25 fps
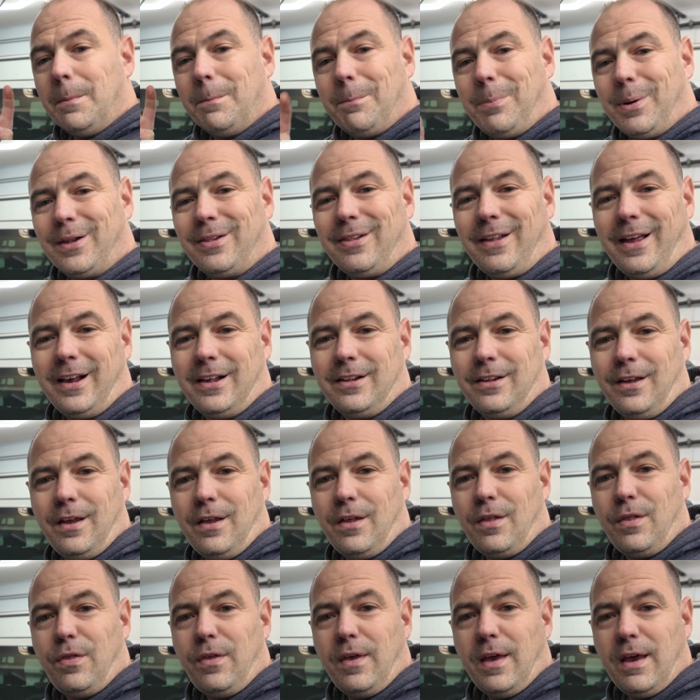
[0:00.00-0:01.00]
but
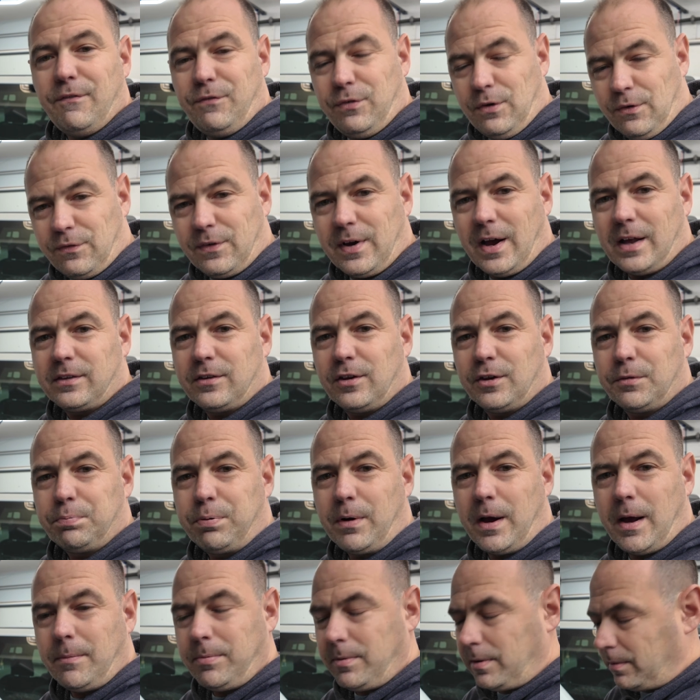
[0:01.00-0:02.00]
likely, if you've got this
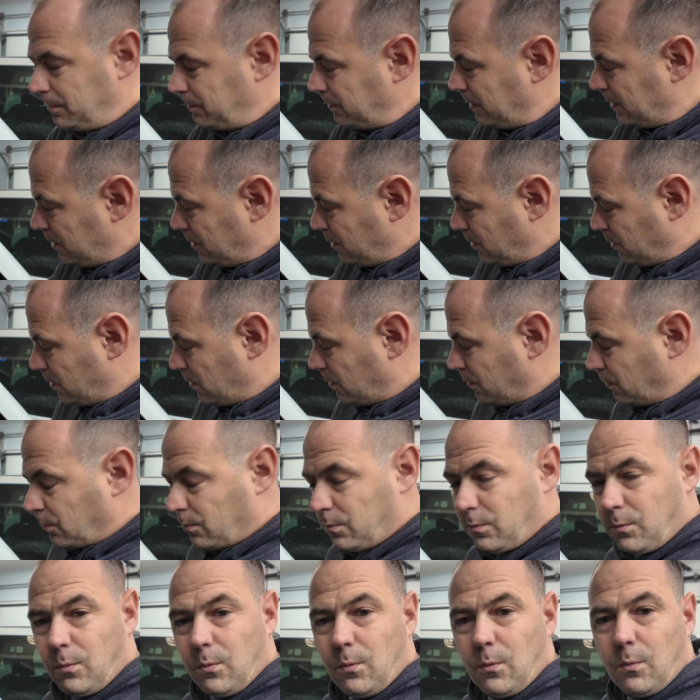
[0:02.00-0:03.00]
problem,
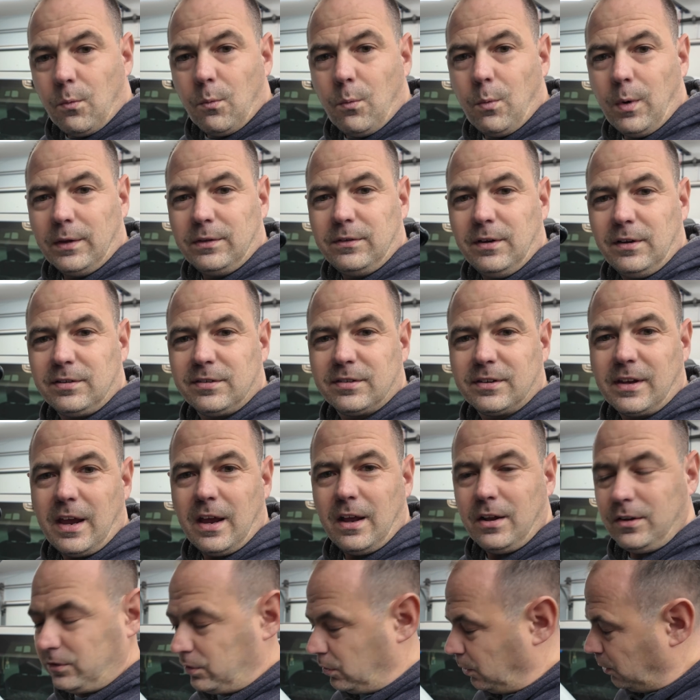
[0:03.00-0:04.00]
with this
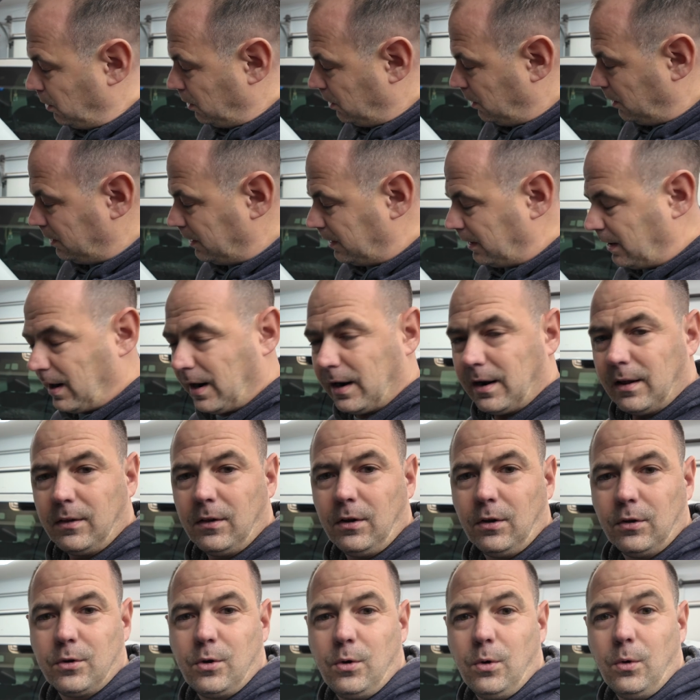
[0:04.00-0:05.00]
scan tool and a
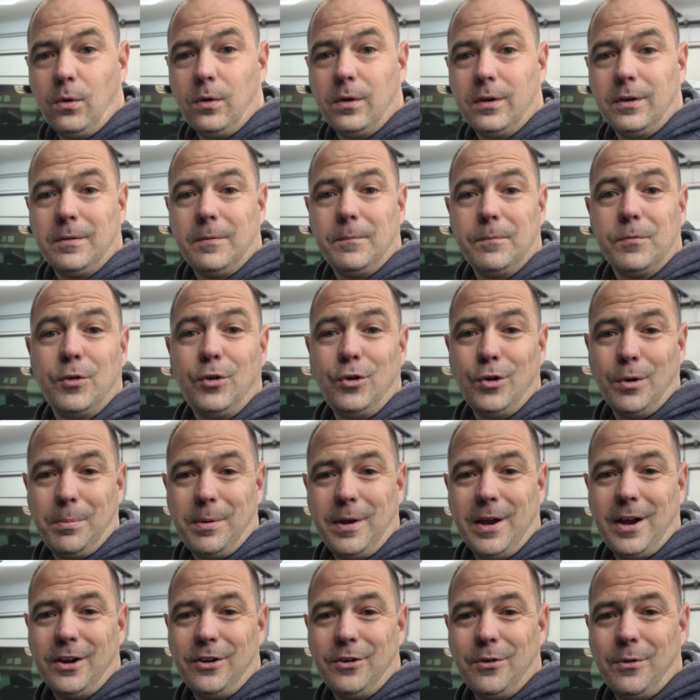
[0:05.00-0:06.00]
little coolant, you'll
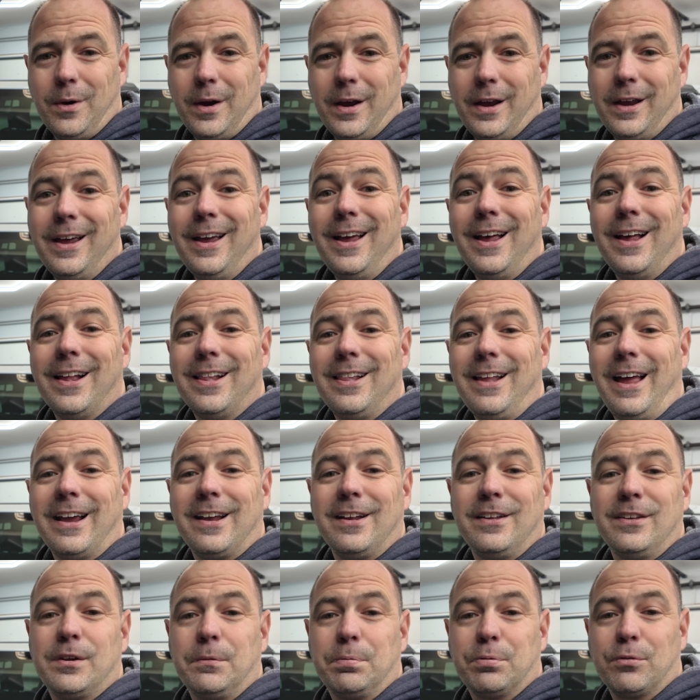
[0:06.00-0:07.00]
be on your way.
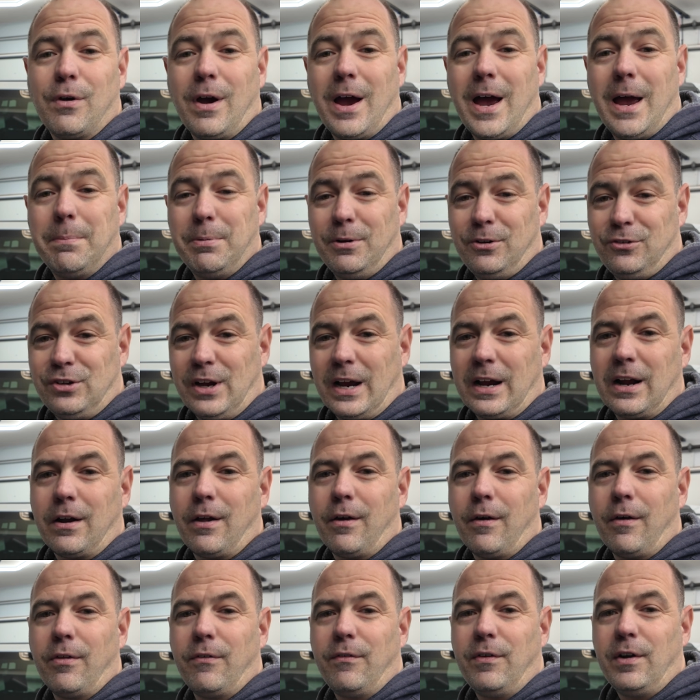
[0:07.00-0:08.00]
Like and subscribe and check out
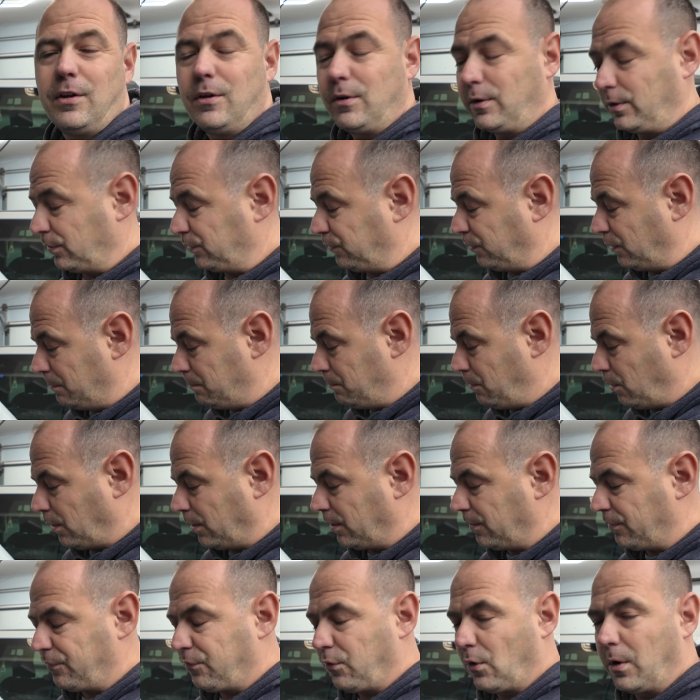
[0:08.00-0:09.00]
our other videos for
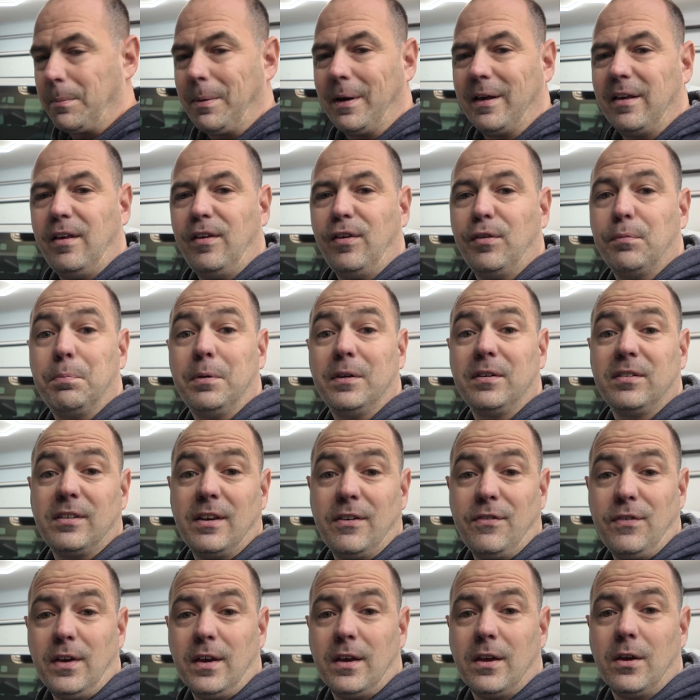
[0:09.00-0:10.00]
more 4xe
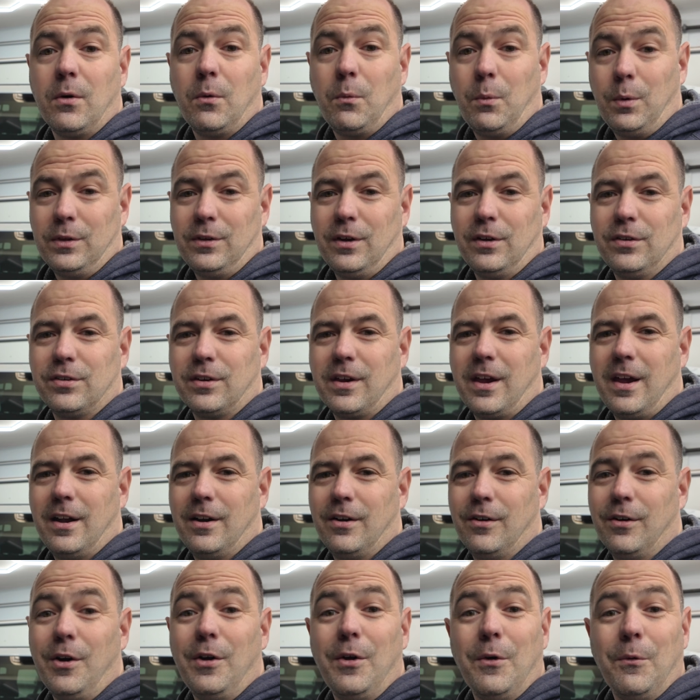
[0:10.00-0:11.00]
specific with this
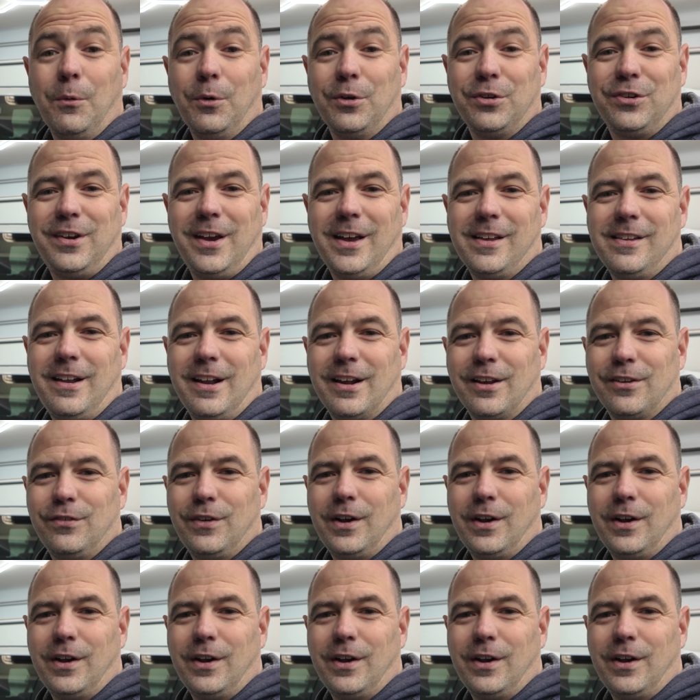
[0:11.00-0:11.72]
scanner. We'll see you on the next